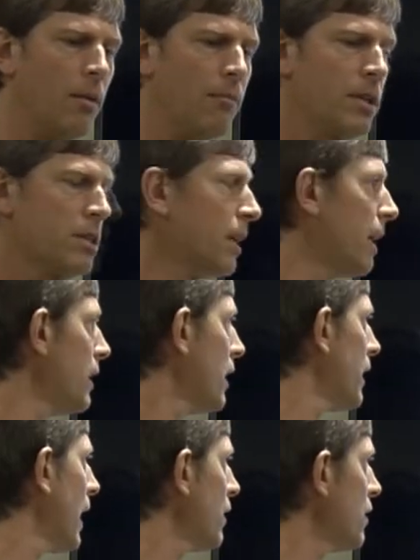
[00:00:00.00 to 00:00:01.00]
This led to
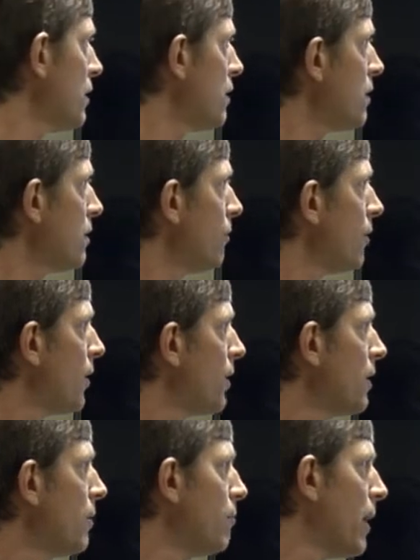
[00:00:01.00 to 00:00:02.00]
connections
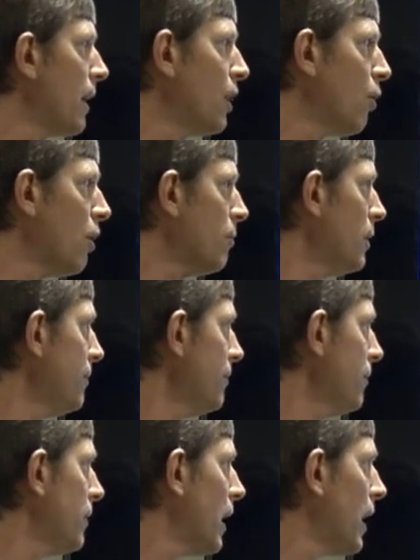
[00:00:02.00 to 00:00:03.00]
with Becky Ortman
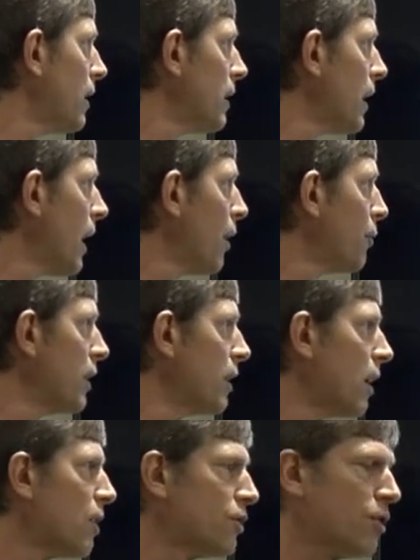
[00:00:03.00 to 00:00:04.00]
and the Iowa
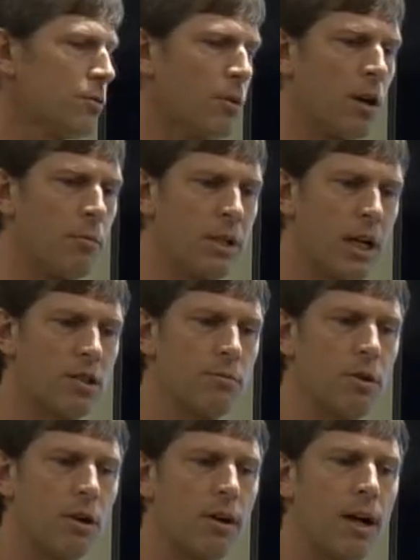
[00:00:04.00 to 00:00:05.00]
DNR Source Water Protection
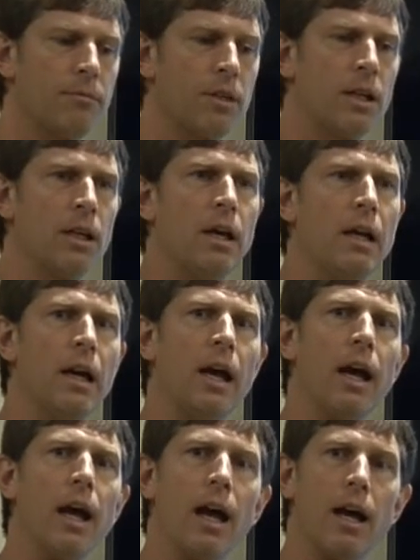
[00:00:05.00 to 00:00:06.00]
Program.
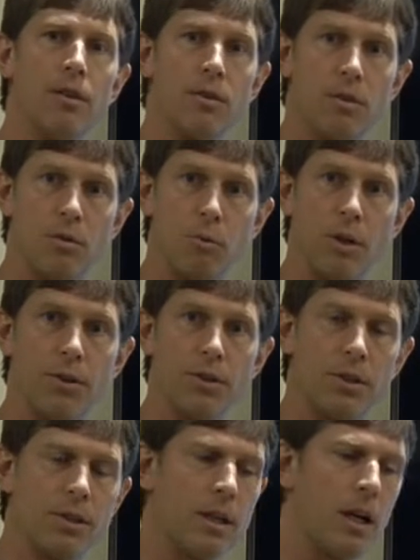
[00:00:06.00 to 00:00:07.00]
And
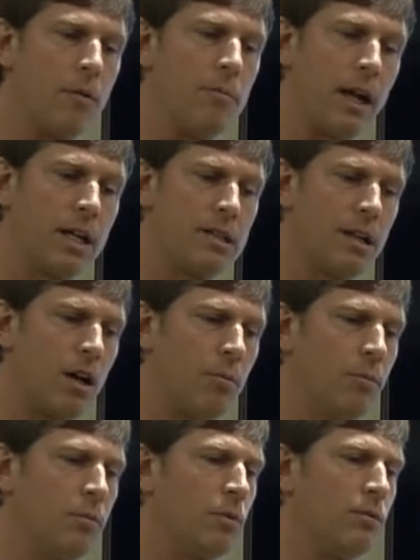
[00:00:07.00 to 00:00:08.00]
with Becky's
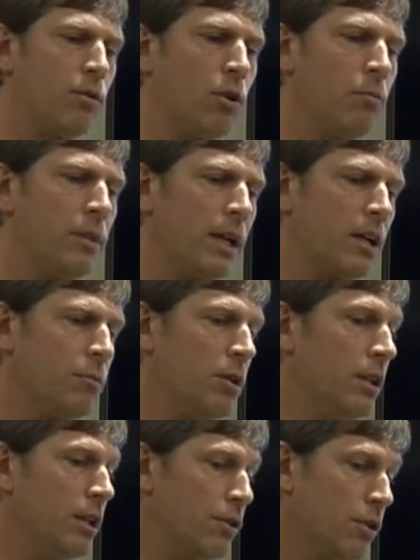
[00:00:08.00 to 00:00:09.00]
help, we formed a
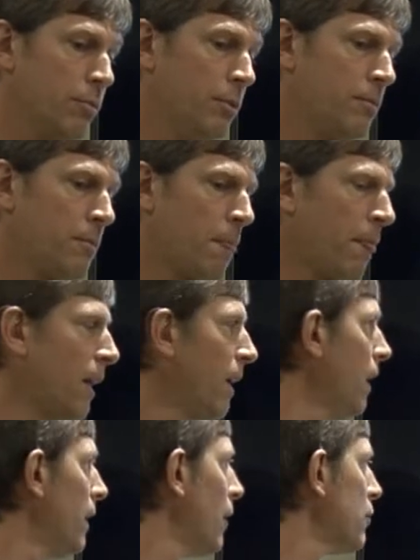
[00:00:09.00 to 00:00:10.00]
community group
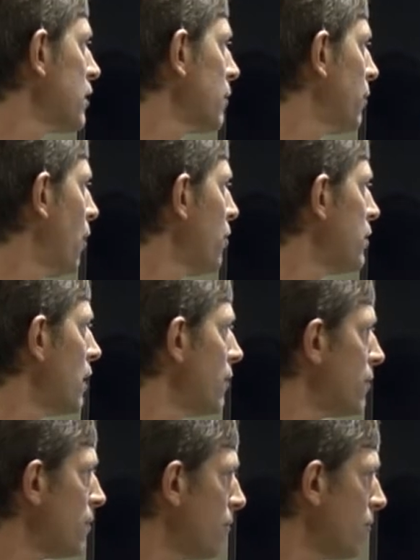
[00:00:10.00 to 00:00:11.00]
that was composed
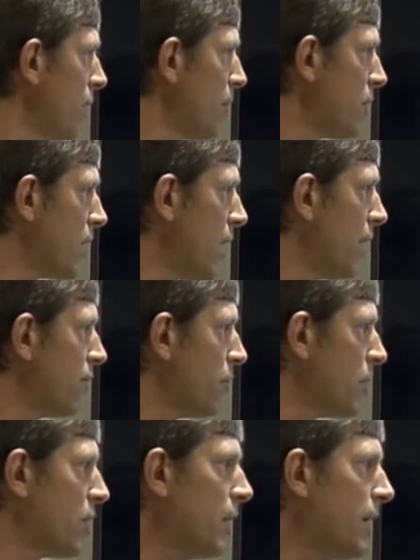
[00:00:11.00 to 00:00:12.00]
of representatives from
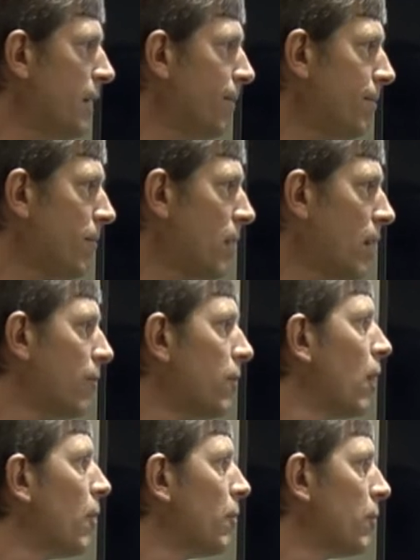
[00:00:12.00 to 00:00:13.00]
the city,
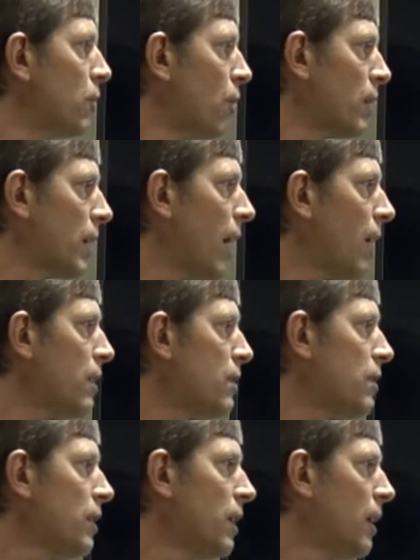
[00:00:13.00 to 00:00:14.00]
from Dordt College,